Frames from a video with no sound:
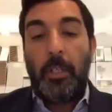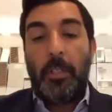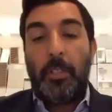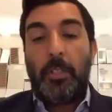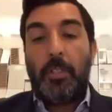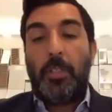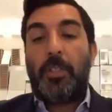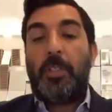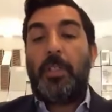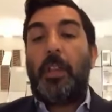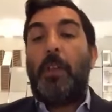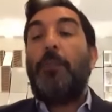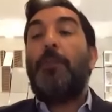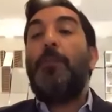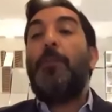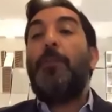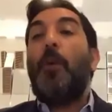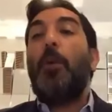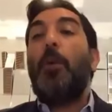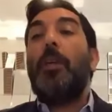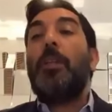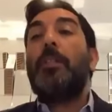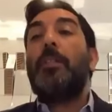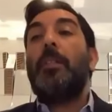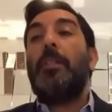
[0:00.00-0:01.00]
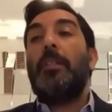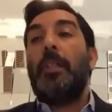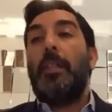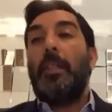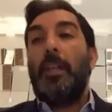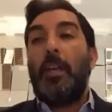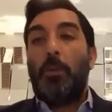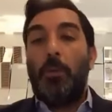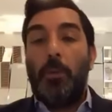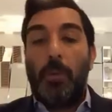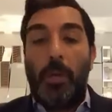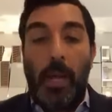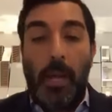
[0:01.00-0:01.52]
to stay focused on the
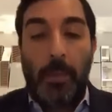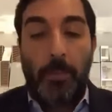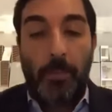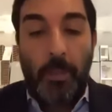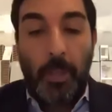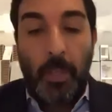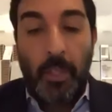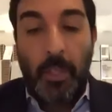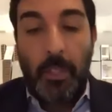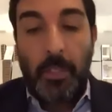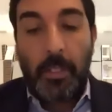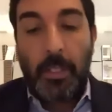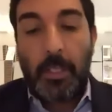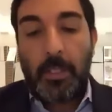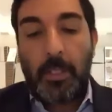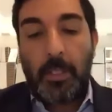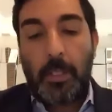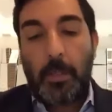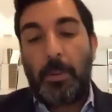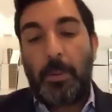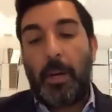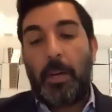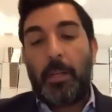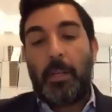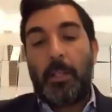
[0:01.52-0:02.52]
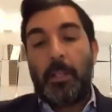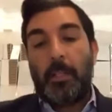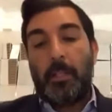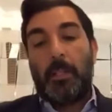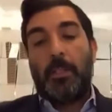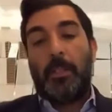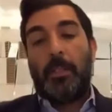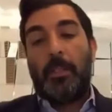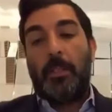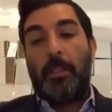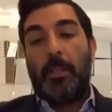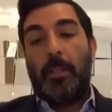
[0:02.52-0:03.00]
Geulah that is upon us.